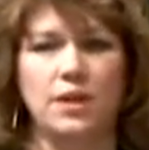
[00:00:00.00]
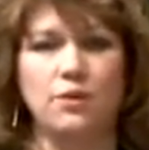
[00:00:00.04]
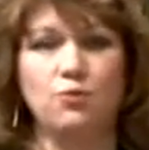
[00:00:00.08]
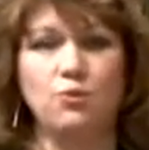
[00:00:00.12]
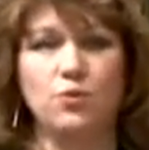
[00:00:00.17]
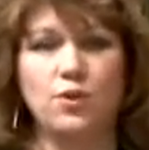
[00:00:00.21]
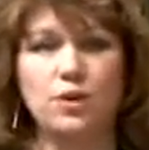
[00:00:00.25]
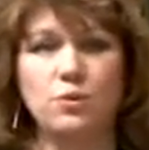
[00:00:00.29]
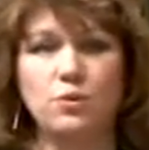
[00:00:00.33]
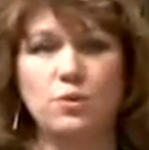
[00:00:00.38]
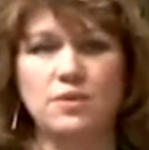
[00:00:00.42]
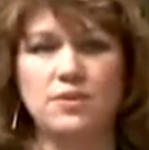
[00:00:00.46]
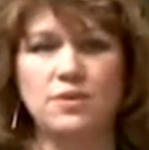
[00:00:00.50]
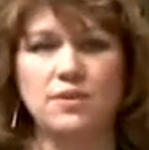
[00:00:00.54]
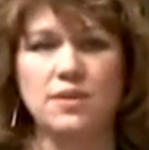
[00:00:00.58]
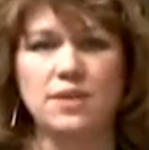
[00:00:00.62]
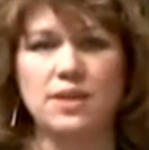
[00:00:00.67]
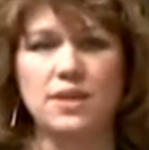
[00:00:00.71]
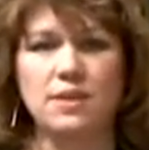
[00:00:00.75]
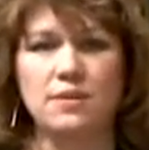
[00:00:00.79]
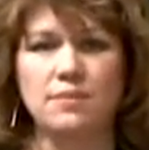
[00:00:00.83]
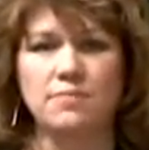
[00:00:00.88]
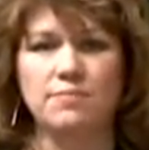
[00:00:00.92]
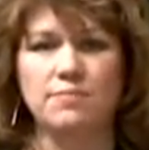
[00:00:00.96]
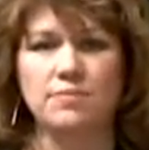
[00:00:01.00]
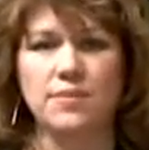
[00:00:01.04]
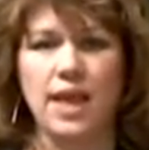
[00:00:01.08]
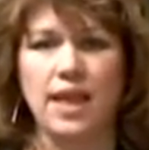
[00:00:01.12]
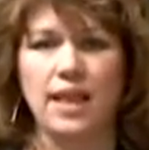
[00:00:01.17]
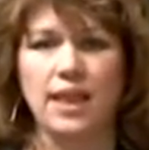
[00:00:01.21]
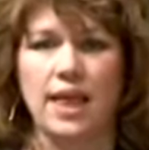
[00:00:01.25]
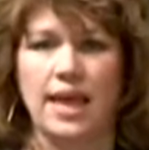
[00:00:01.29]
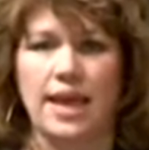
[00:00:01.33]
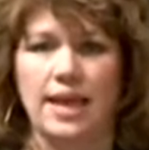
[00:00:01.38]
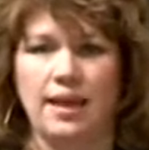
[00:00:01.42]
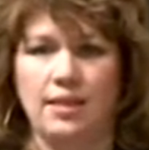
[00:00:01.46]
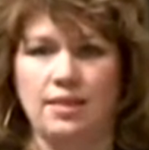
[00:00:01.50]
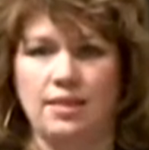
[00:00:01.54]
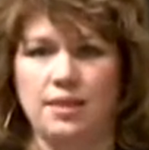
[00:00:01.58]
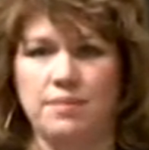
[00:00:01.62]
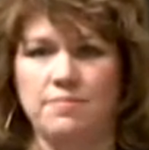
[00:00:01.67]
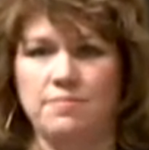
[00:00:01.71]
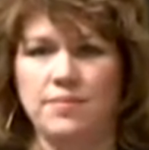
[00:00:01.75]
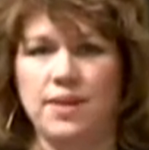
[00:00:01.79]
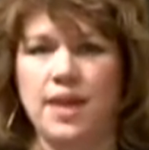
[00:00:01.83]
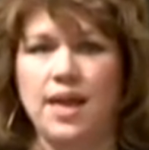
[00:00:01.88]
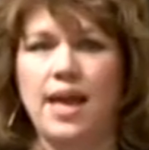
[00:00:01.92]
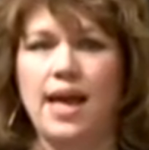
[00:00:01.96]
in frequency and length.
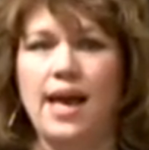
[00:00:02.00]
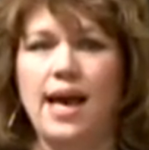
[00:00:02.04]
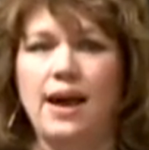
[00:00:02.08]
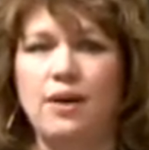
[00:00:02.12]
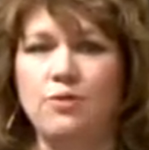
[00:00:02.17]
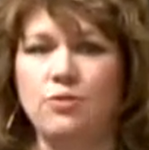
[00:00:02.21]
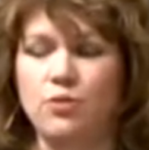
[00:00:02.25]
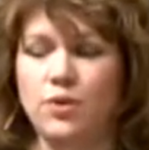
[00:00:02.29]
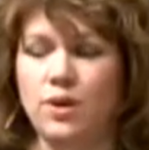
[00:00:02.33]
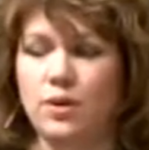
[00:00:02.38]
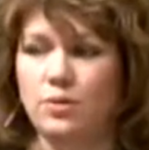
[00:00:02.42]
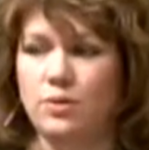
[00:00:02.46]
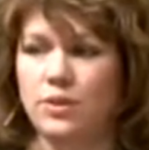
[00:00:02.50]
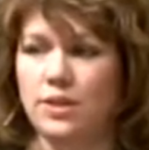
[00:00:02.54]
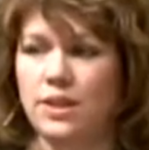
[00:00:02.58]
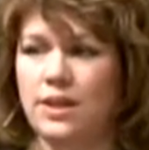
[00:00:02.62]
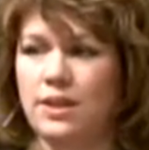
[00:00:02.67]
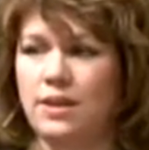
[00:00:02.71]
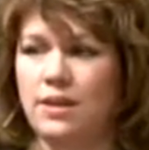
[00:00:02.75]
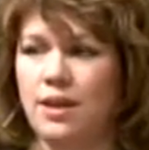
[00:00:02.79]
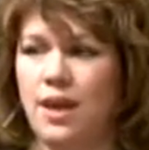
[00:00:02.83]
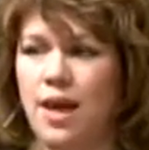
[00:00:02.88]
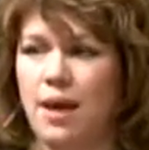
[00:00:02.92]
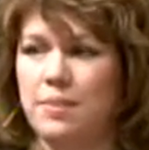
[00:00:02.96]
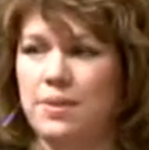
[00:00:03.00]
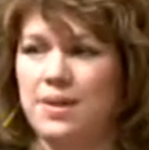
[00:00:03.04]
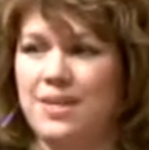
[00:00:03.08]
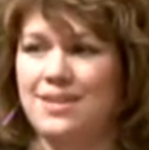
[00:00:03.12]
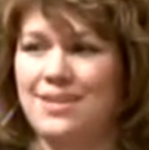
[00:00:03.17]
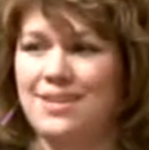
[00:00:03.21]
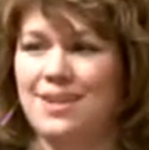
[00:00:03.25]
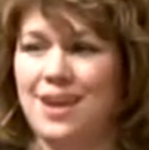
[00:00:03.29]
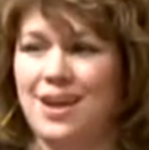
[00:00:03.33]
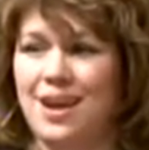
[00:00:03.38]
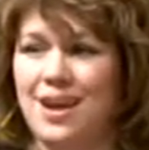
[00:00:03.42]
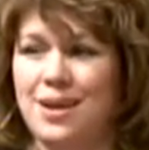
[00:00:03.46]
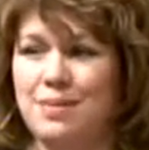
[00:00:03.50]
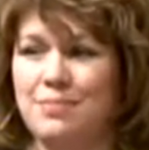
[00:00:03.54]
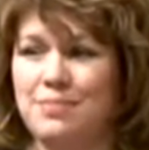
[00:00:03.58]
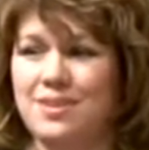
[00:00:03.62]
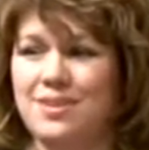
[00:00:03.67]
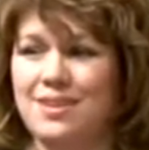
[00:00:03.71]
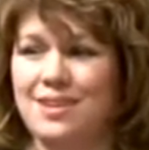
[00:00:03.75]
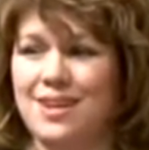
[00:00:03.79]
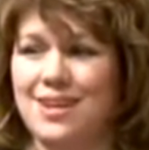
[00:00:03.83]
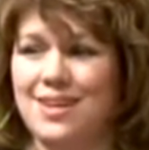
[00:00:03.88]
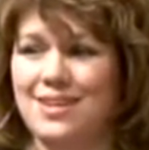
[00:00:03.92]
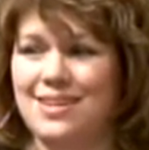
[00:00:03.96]
How frequently, how many
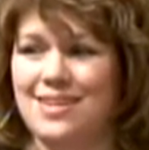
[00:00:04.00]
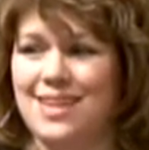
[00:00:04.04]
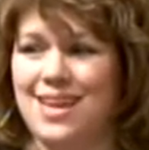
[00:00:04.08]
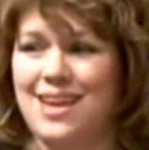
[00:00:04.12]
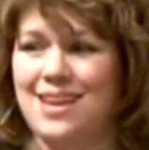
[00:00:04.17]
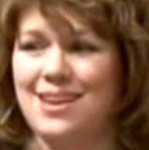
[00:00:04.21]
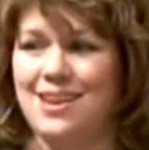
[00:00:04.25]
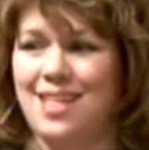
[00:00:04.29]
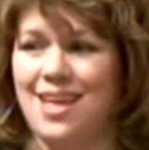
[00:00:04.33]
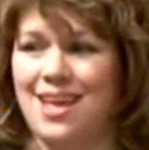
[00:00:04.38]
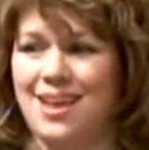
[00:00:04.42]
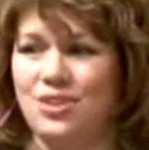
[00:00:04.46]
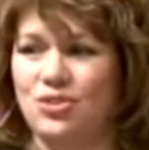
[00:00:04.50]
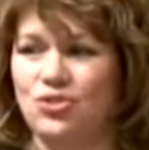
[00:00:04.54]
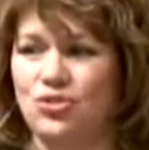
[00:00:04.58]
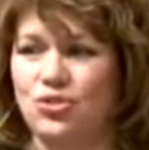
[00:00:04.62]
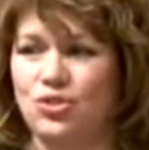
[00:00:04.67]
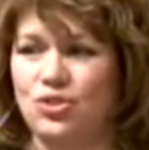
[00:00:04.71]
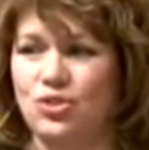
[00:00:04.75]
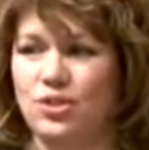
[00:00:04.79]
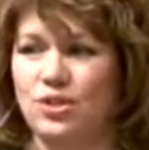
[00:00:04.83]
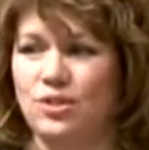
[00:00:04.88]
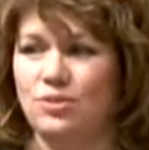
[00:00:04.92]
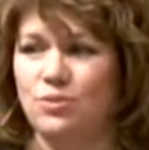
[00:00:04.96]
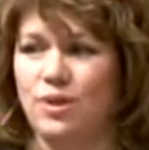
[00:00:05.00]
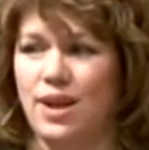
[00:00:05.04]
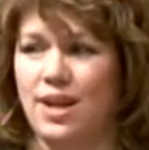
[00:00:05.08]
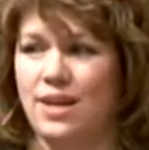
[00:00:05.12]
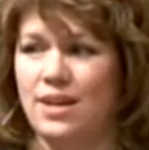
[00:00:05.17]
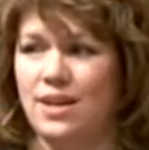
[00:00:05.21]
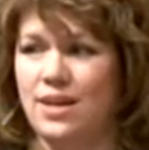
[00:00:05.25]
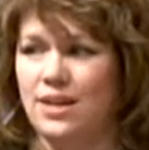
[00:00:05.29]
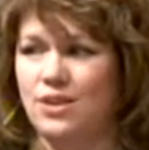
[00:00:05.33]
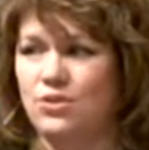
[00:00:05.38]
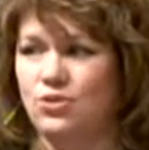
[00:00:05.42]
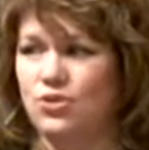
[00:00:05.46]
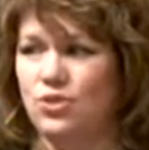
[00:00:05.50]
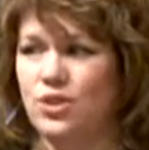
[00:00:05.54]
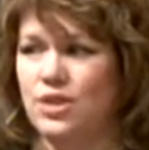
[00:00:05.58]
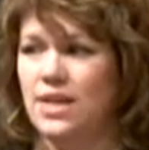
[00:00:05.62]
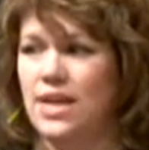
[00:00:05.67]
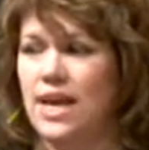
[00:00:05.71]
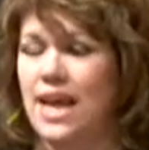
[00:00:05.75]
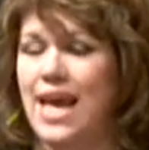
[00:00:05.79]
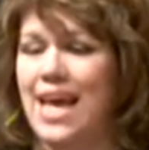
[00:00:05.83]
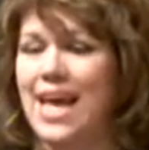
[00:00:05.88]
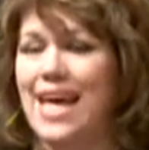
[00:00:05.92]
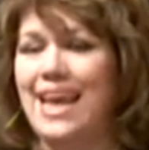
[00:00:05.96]
times did I date that journal and write an
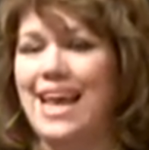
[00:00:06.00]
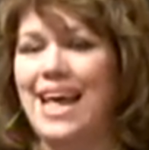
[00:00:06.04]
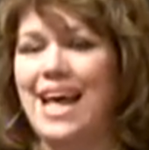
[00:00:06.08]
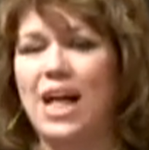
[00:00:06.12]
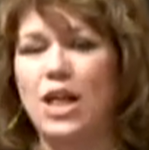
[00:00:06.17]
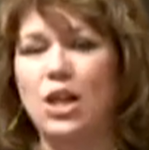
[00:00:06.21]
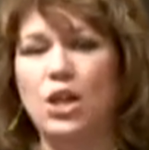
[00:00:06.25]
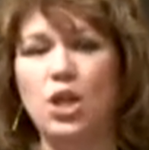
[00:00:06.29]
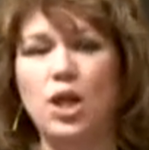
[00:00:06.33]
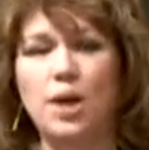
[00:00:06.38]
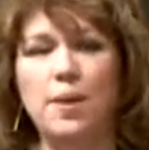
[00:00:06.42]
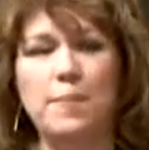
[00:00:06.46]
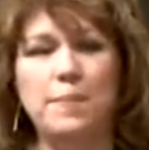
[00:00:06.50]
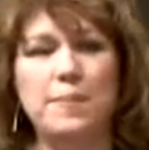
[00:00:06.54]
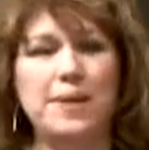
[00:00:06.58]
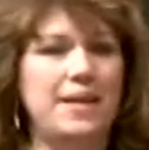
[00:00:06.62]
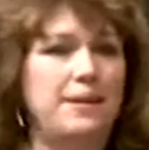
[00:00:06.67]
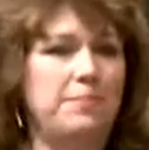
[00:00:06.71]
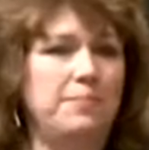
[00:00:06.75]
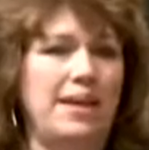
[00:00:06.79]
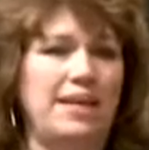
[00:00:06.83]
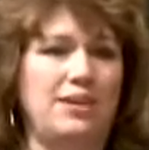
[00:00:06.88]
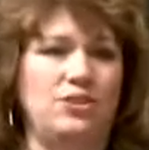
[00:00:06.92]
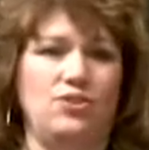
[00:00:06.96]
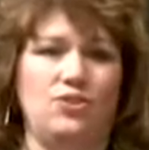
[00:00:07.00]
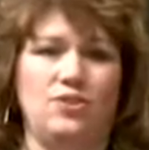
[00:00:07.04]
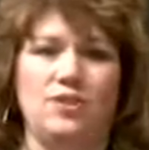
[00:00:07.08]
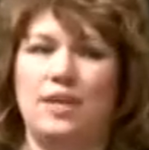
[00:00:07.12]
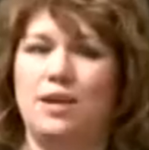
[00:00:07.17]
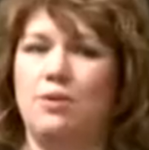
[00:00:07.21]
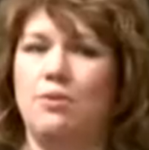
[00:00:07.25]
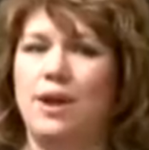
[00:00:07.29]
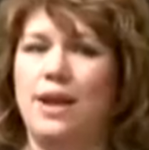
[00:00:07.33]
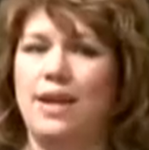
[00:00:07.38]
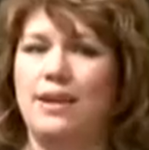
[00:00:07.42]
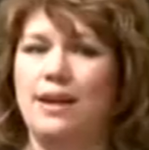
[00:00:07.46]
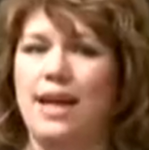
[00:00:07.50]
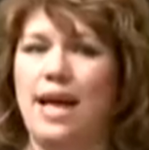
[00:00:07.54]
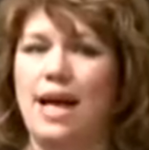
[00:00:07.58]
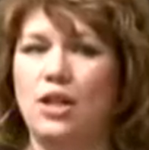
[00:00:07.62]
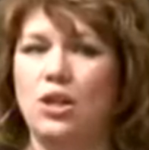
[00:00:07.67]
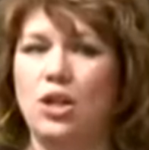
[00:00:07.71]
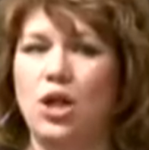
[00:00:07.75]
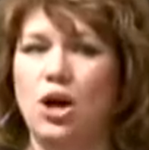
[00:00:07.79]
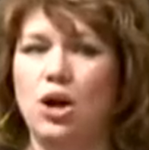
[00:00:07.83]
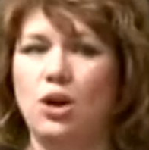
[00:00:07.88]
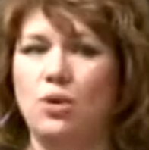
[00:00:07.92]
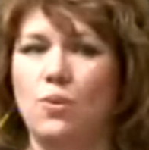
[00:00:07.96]
entry, and how many pages did I write?
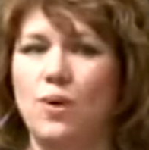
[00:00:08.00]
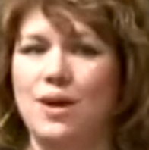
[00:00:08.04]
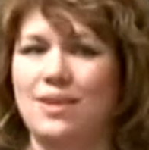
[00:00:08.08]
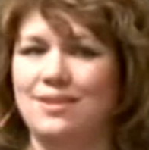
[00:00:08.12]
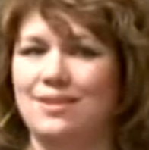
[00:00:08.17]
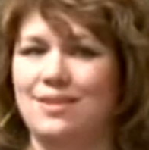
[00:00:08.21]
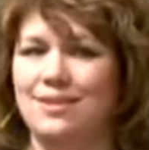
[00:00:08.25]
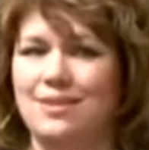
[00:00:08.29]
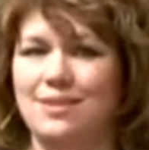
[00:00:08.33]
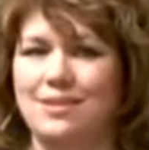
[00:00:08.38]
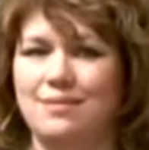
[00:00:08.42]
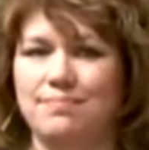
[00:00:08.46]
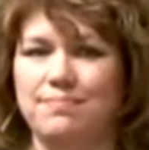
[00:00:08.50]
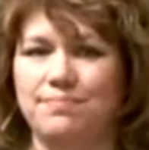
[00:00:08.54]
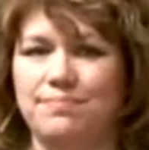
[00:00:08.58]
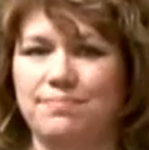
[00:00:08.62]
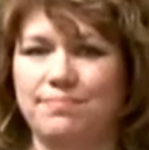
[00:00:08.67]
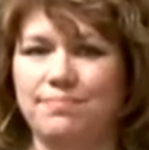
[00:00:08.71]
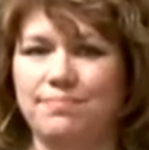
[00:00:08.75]
How long was it?